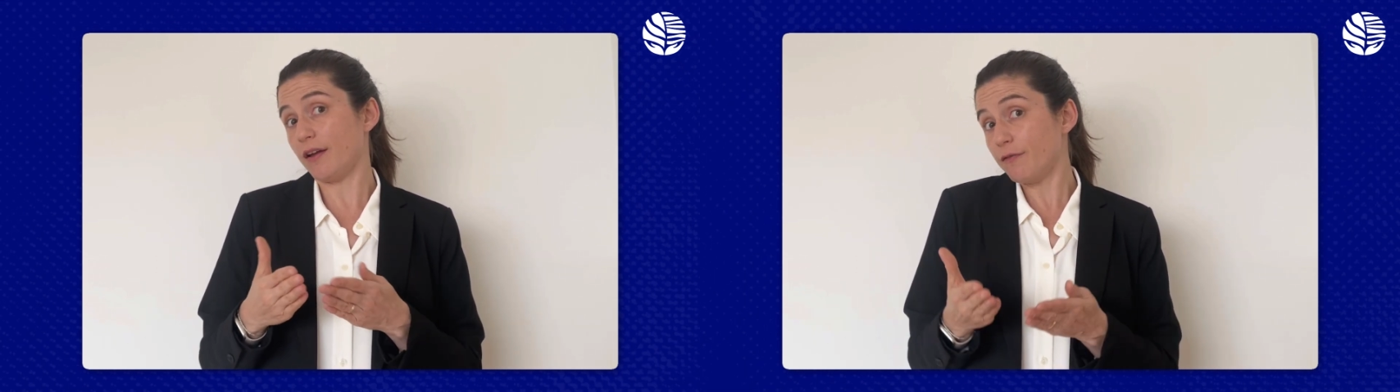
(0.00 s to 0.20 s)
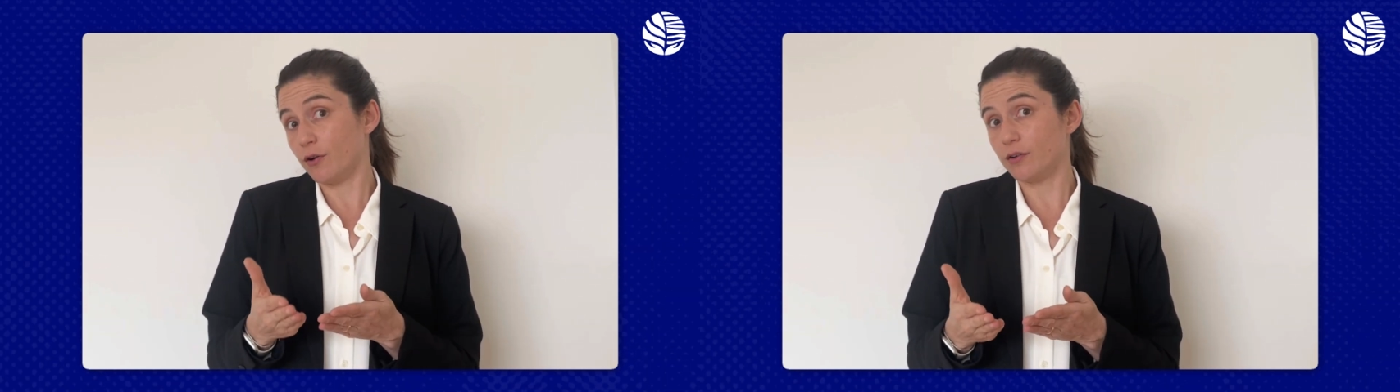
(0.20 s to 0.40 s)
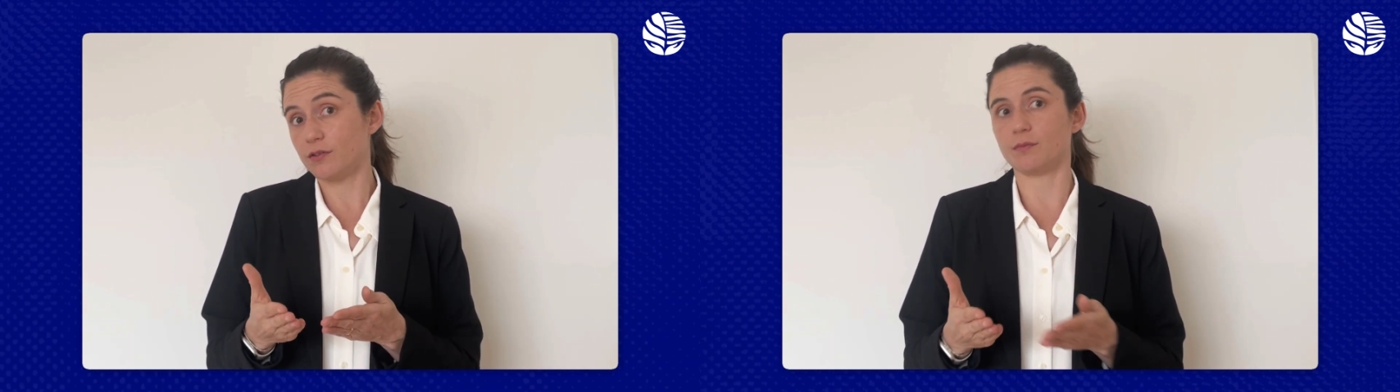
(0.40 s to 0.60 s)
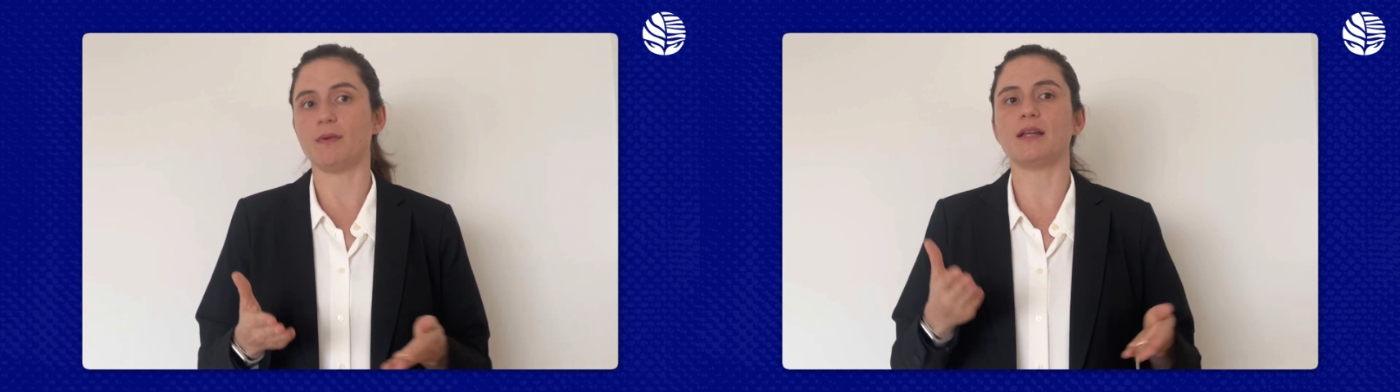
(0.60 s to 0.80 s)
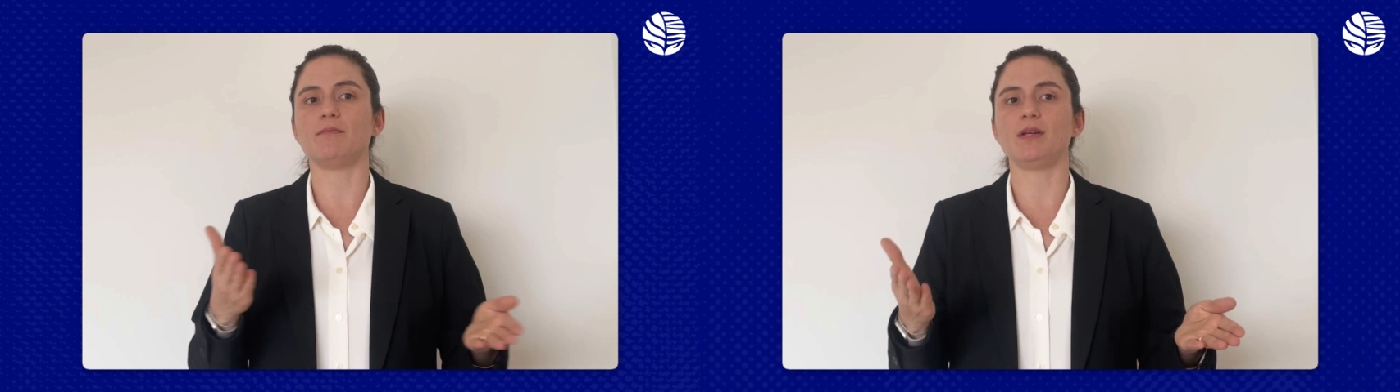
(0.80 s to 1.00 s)
efforts
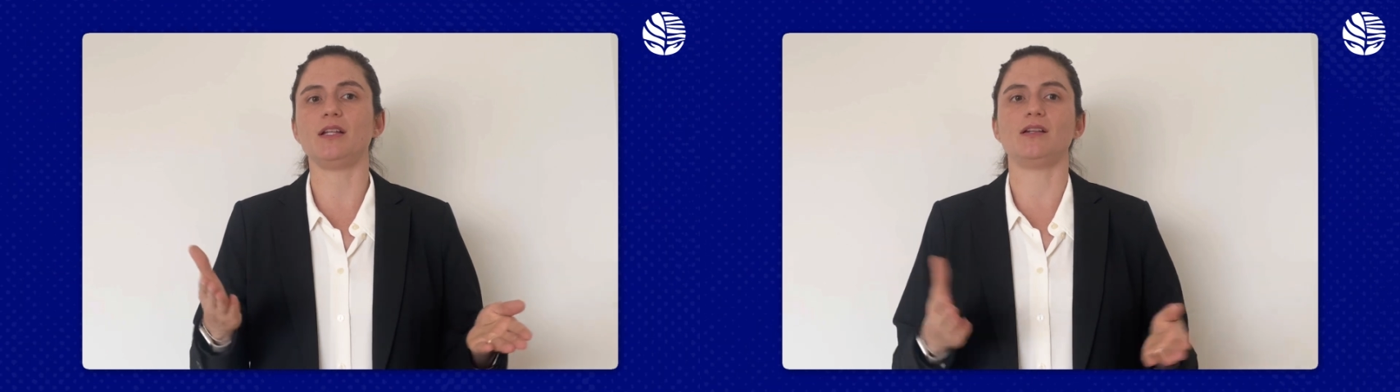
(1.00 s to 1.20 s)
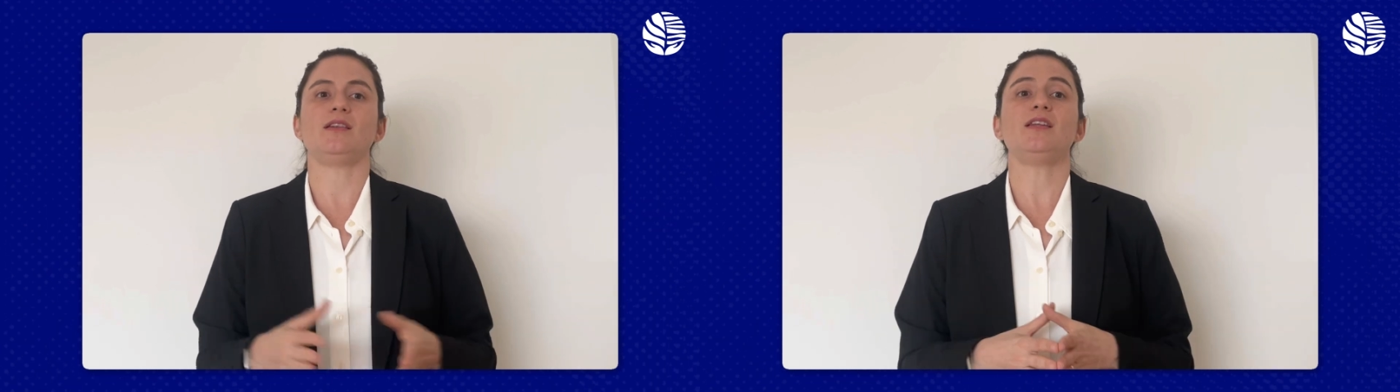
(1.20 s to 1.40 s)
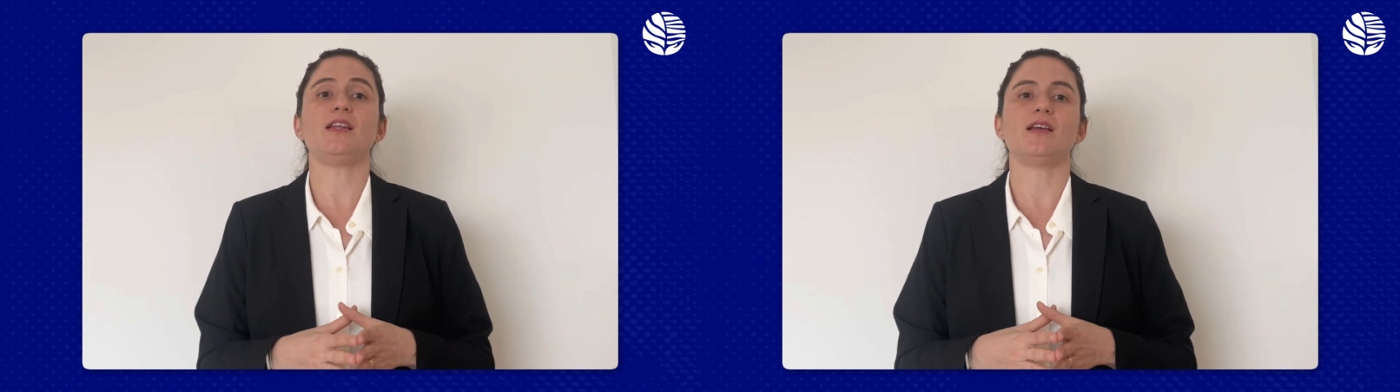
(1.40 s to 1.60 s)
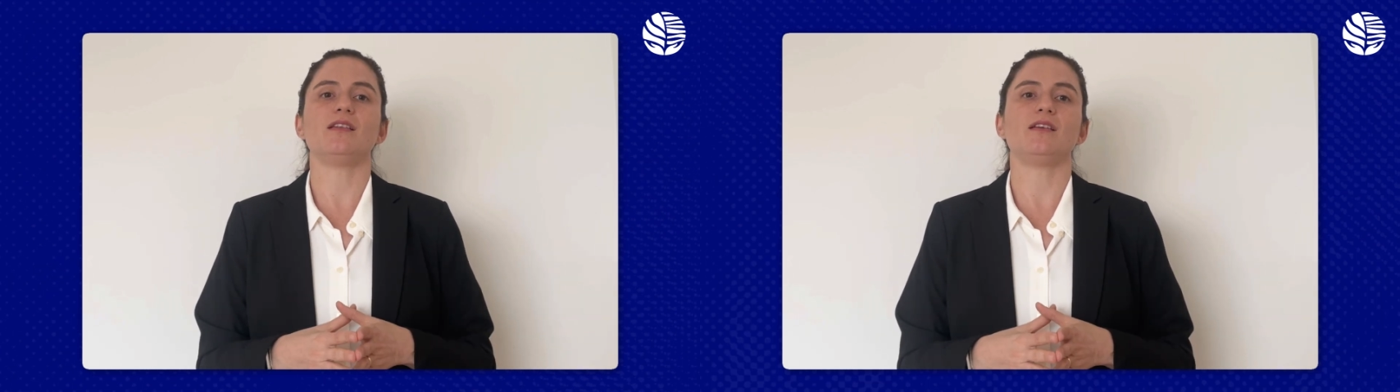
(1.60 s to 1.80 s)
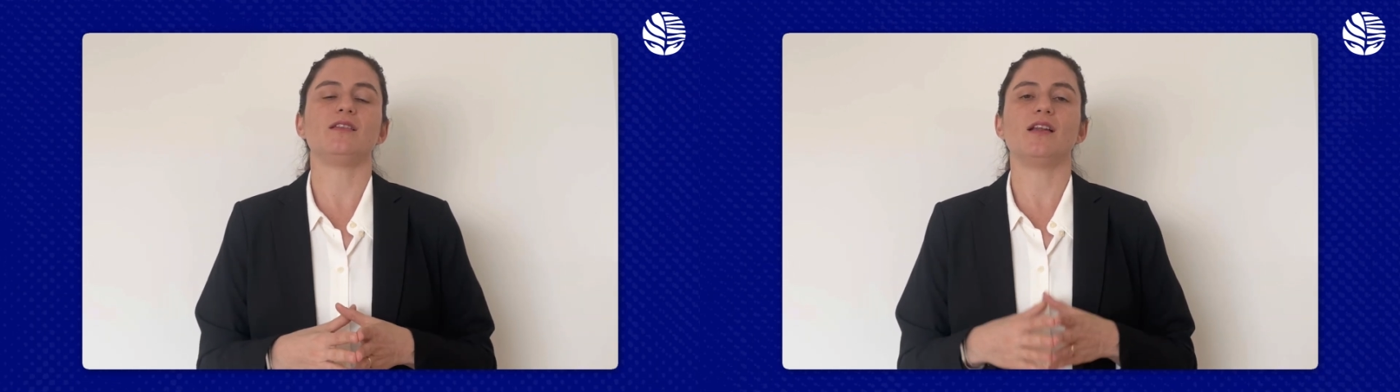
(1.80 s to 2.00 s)
might be
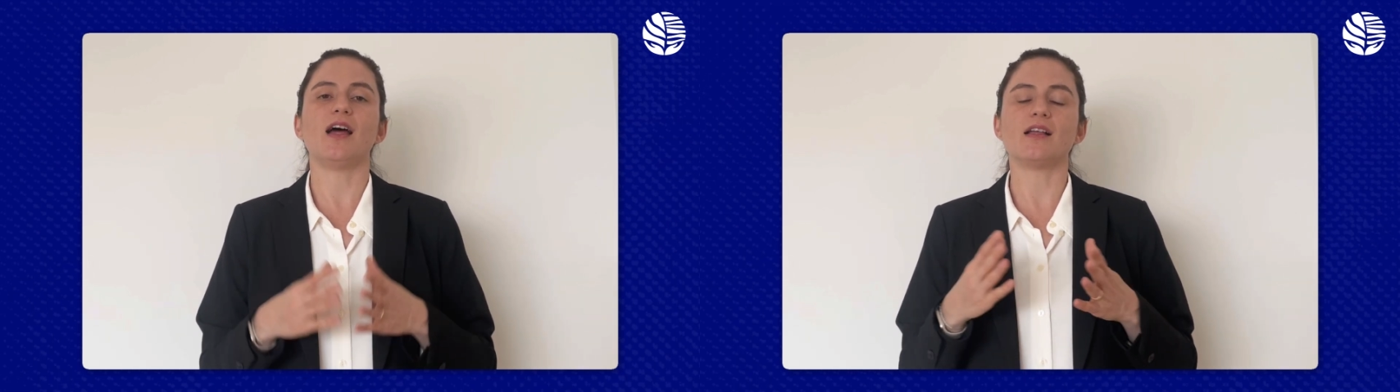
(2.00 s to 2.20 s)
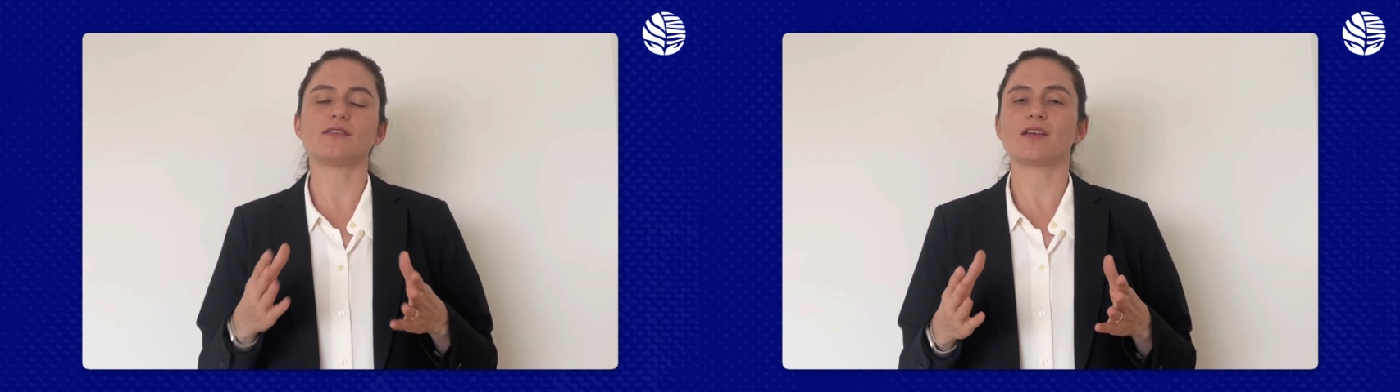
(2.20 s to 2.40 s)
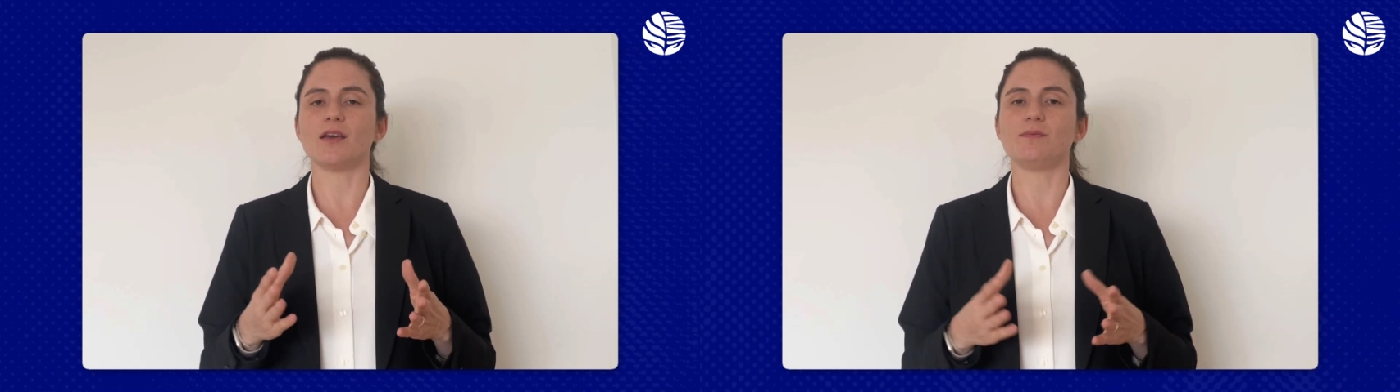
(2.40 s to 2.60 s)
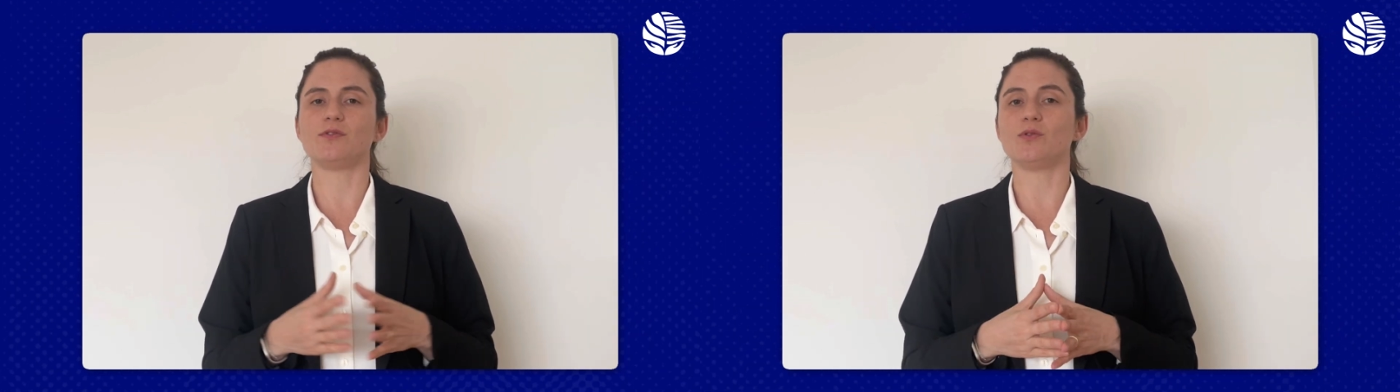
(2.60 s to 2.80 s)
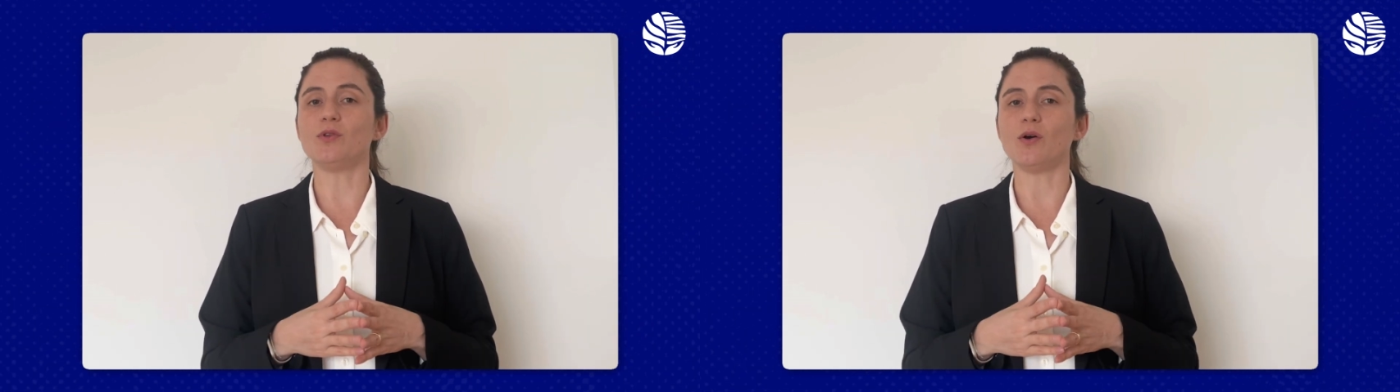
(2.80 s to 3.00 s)
needed in the
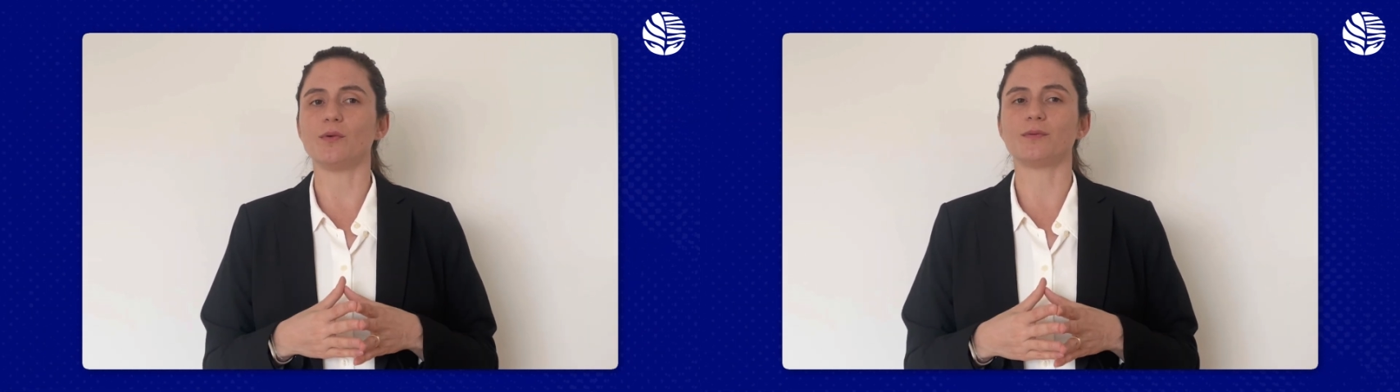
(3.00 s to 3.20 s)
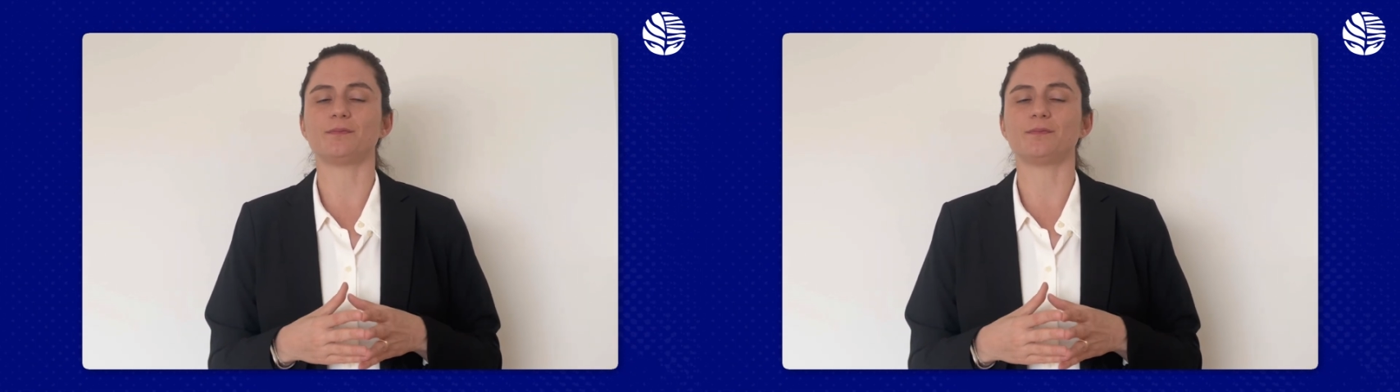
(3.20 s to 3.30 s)
landscapes you know.